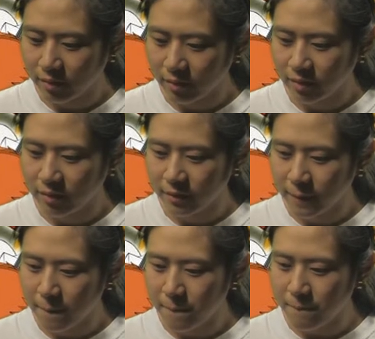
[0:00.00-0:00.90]

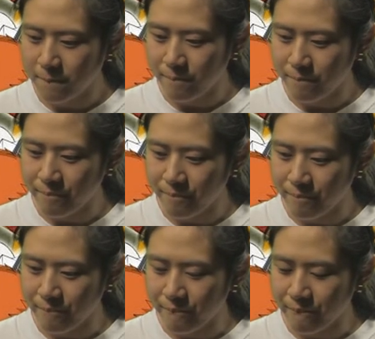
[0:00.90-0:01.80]

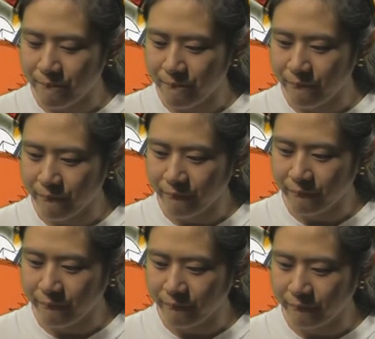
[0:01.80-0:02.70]

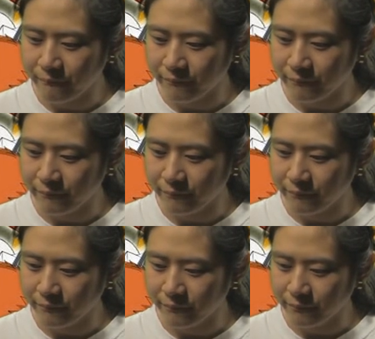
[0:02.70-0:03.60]

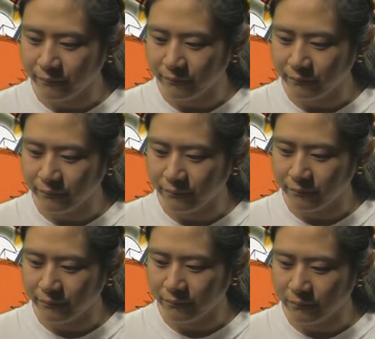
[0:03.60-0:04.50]

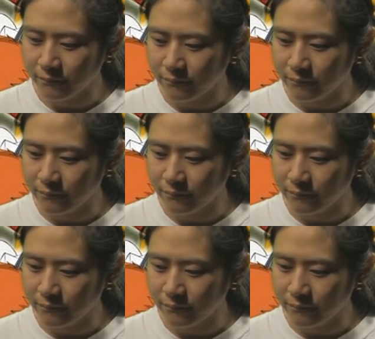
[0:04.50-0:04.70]
This person isn't speaking.